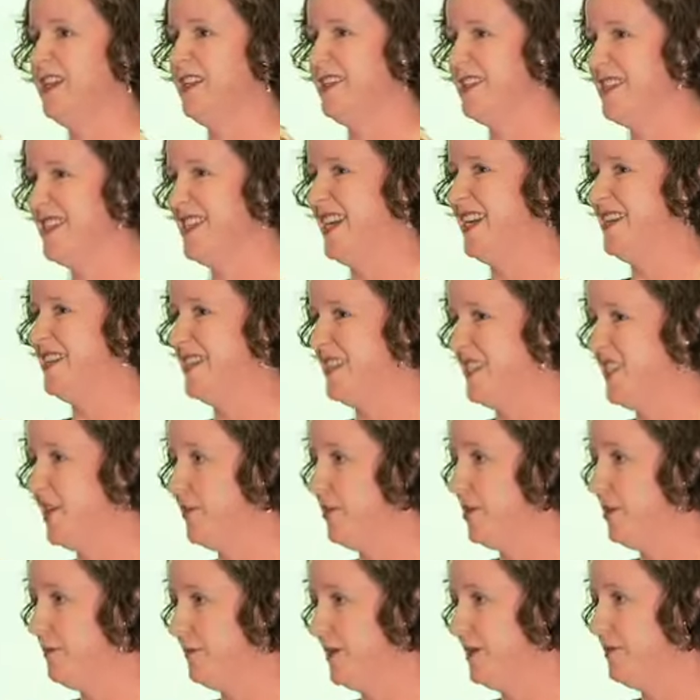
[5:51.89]
standard
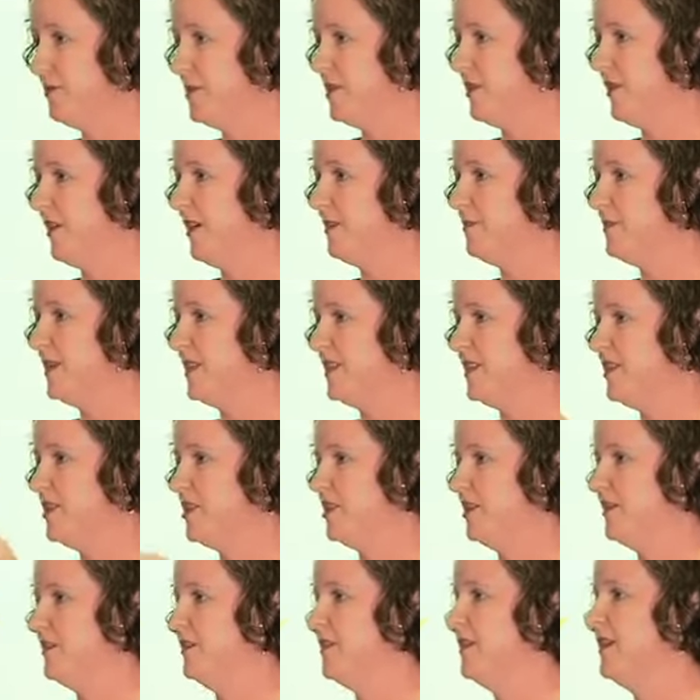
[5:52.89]
steering wheel type
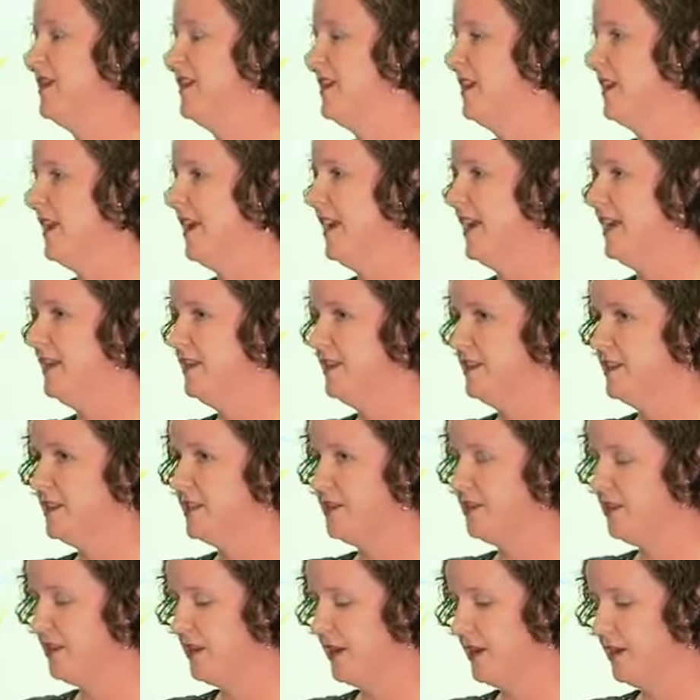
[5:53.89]
position
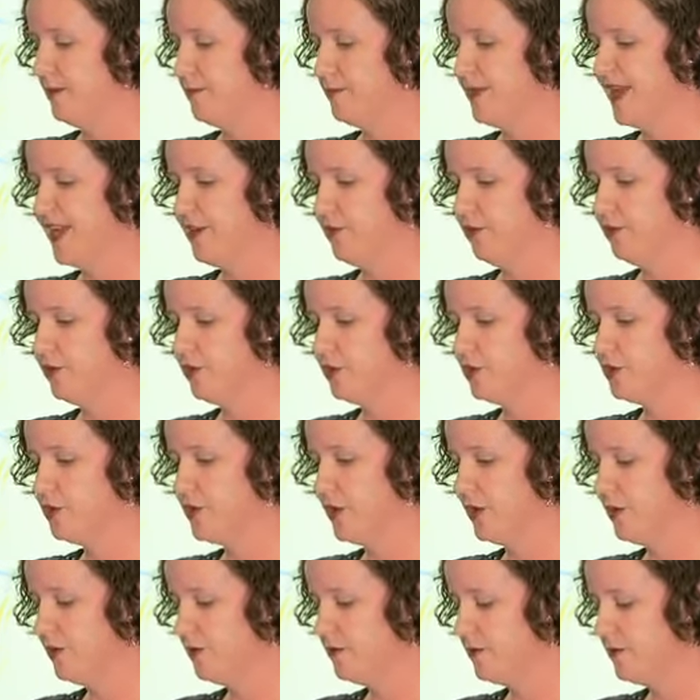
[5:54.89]
and pedal
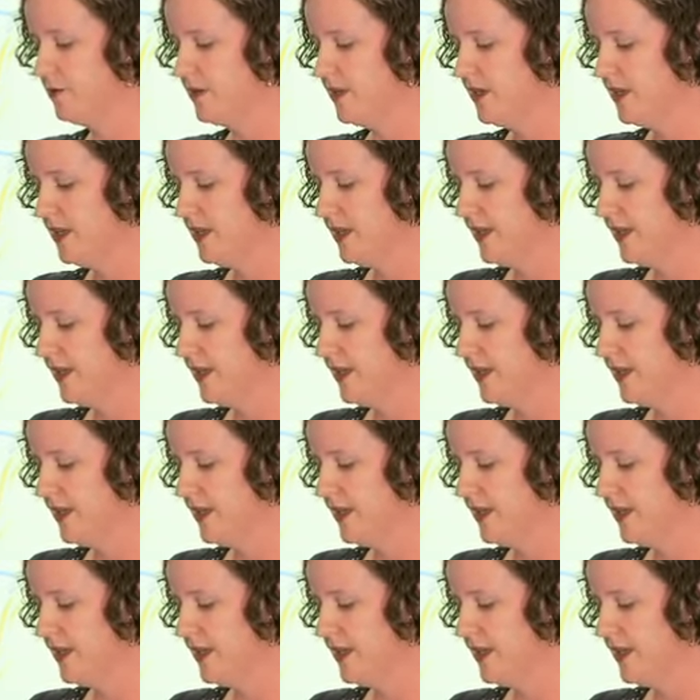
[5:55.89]
control,